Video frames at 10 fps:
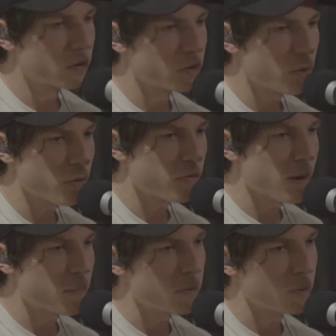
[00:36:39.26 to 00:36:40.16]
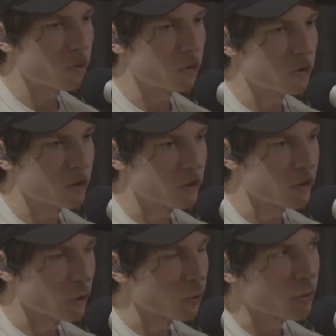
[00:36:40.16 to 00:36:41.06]
we've got people,
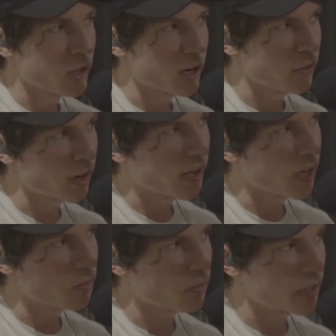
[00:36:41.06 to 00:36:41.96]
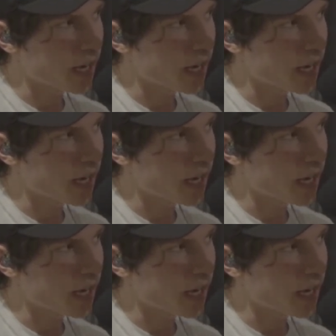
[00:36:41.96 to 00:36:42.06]
the crew that are there to help for